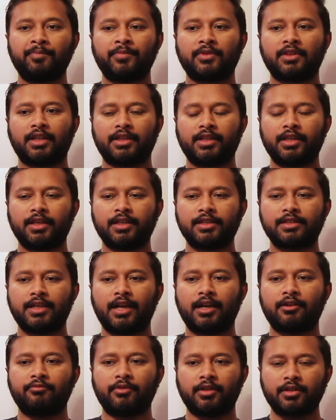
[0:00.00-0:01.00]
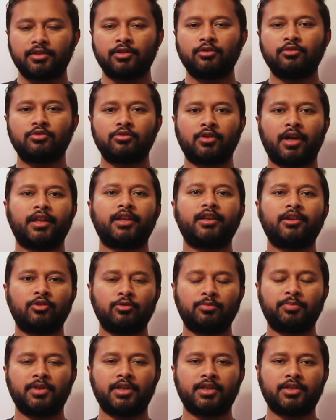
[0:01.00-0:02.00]
The thing is that once you join
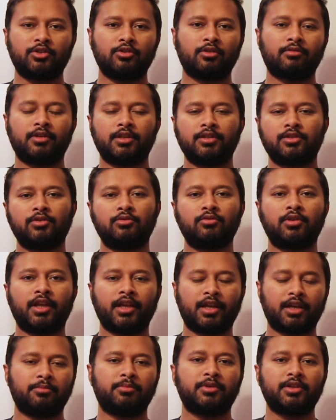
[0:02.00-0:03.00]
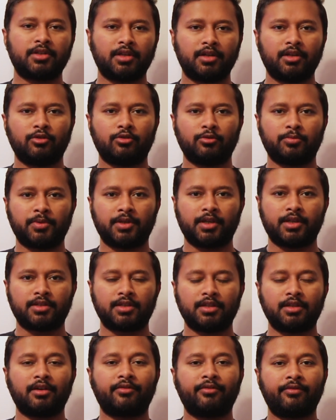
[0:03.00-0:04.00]
into PhD, or once you take admission into
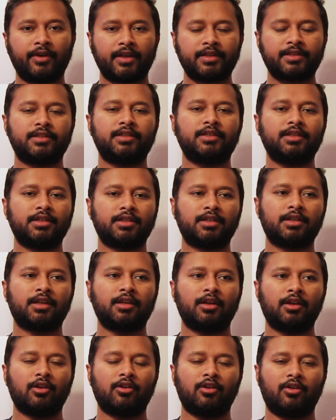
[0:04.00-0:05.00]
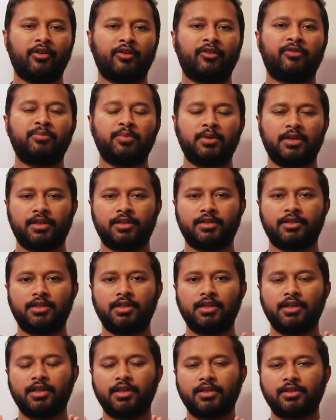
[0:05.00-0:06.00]
PhD, the first year of
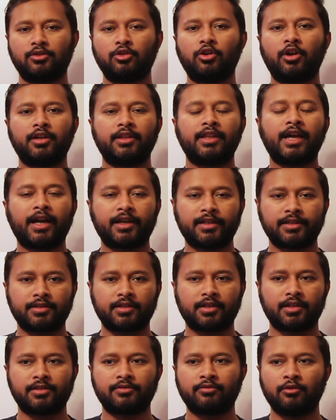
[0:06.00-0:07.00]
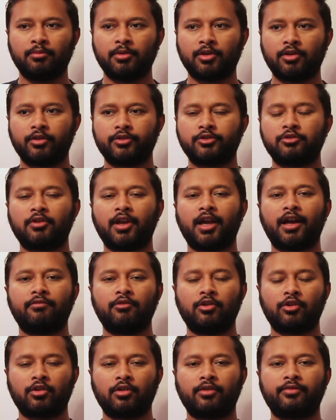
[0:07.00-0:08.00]
PhD is not that stressful, because you have a
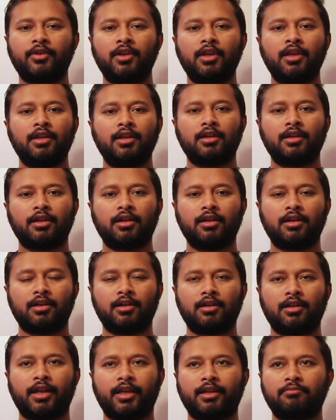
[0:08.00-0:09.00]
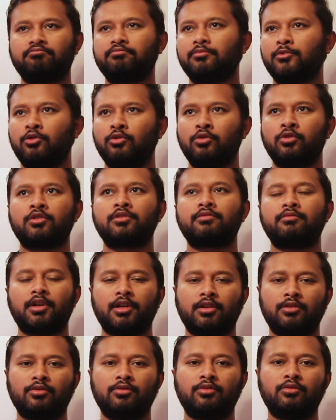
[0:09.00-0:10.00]
lot of
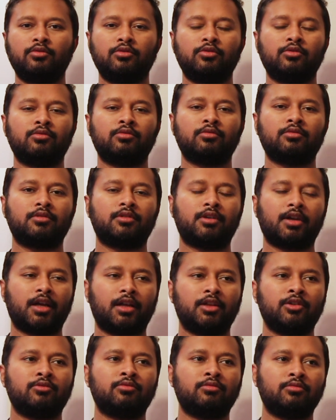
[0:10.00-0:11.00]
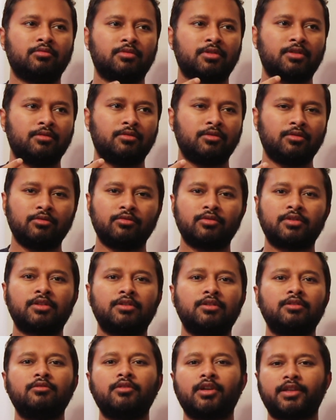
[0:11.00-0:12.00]
coursework to do.
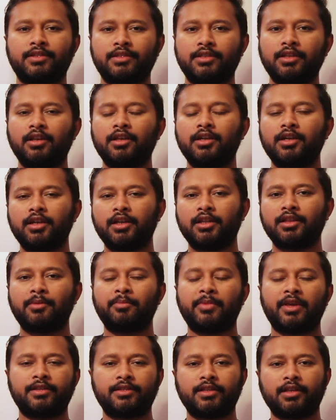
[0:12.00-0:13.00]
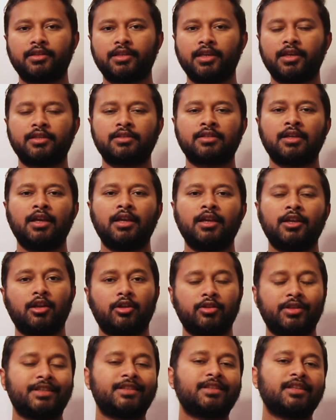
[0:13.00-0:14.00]
You are still learning the basic things.
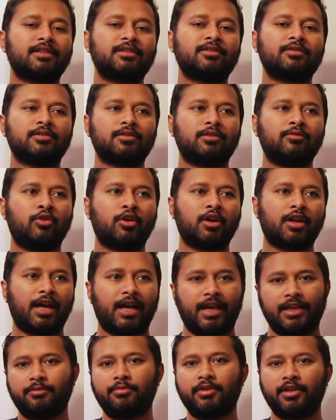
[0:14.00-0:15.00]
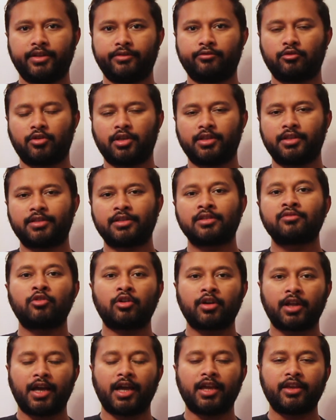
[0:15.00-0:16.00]
Now this is what I believe, okay, this is
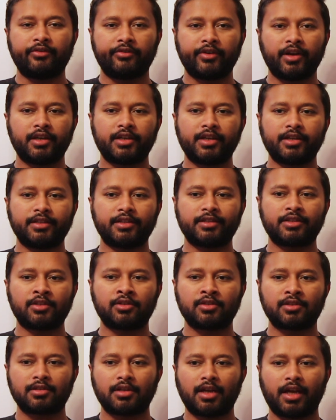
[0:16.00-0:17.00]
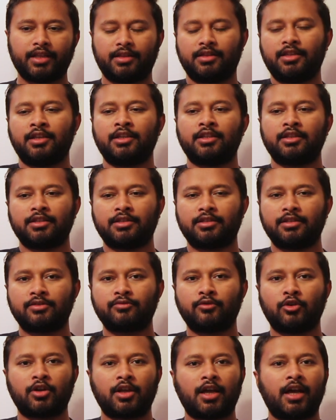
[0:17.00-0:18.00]
what I felt, and this is
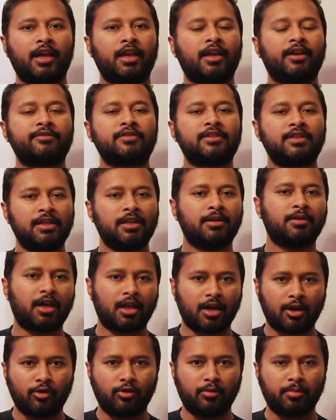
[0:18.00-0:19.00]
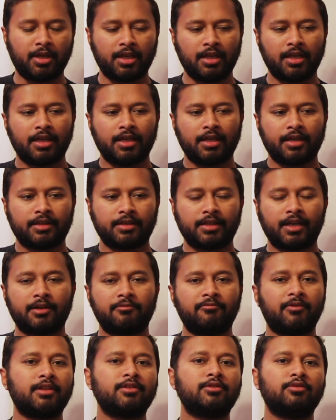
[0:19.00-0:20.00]
what I have seen around me, that
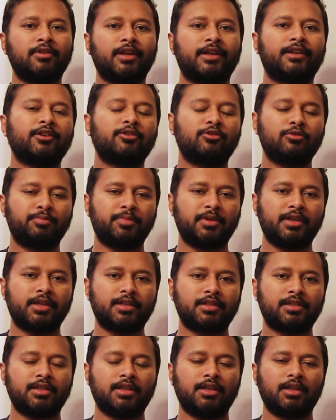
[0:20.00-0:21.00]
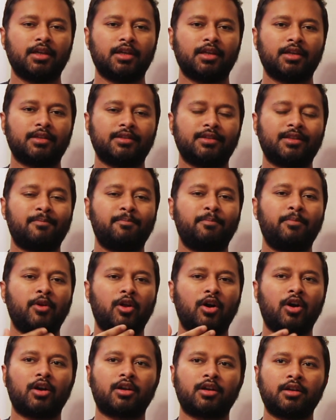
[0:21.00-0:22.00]
once you get into PhD, the
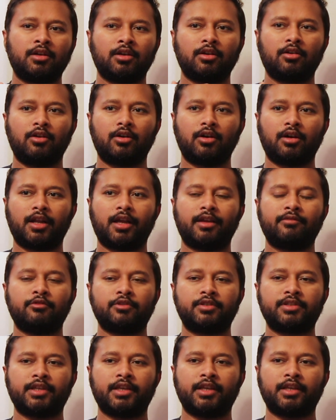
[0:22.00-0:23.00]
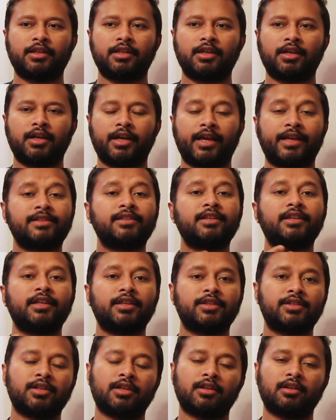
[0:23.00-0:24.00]
block, or I would say the
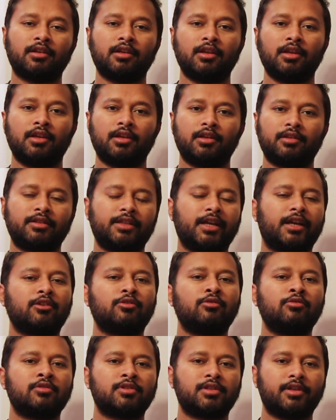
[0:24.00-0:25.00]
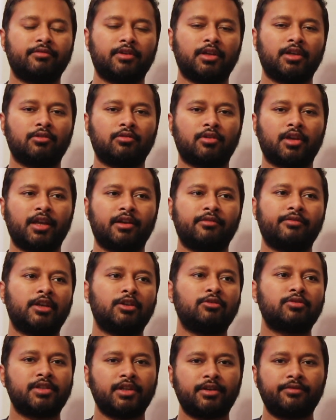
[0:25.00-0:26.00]
hesitation, that goes away, okay? And when
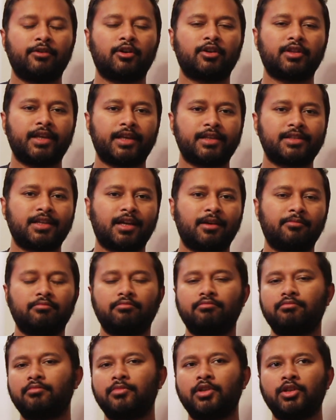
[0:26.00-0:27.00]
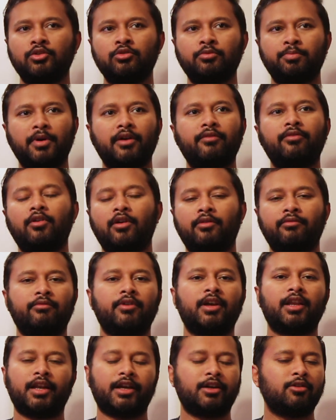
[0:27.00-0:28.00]
you sit for the exam, you perform
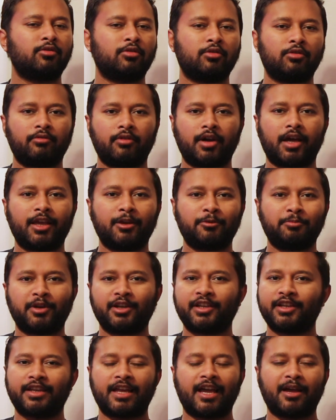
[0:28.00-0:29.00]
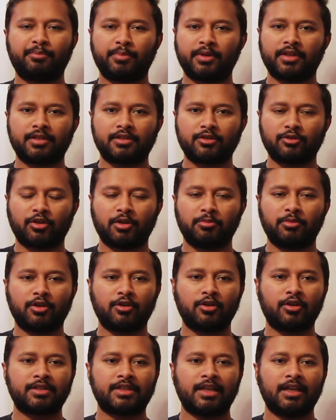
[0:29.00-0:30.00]
well. I don't know why, but it happens, okay?
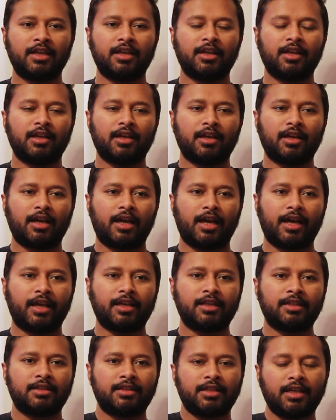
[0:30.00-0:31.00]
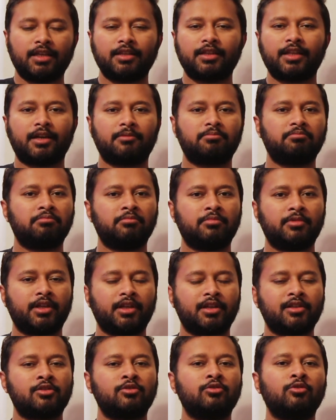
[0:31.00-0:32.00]
Because I think that
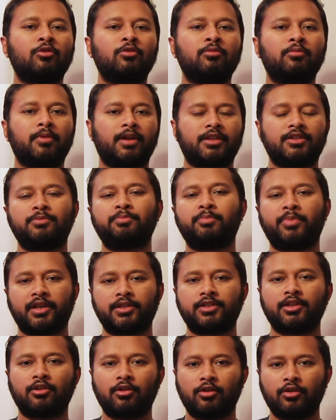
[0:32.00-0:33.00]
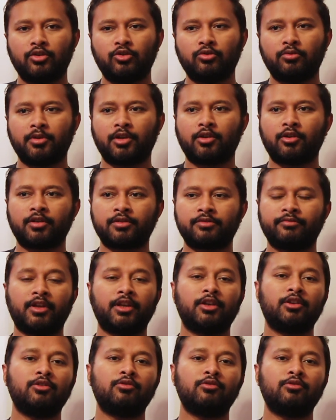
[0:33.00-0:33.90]
there is no much pressure on you, because when